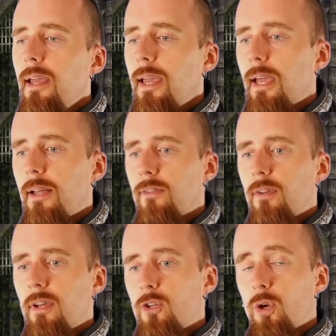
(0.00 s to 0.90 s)
And
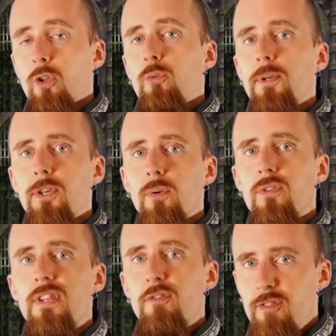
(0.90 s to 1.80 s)
it could also be
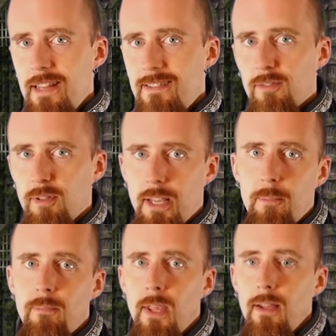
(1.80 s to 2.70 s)
used
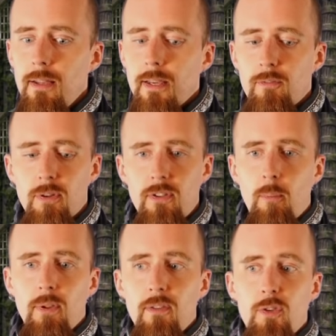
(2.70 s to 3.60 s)
defensively. Like, for
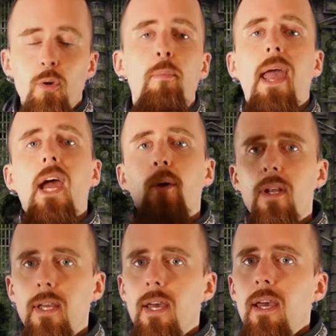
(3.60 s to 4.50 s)
example, if you
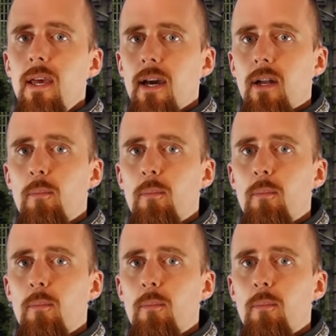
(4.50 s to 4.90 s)
parry an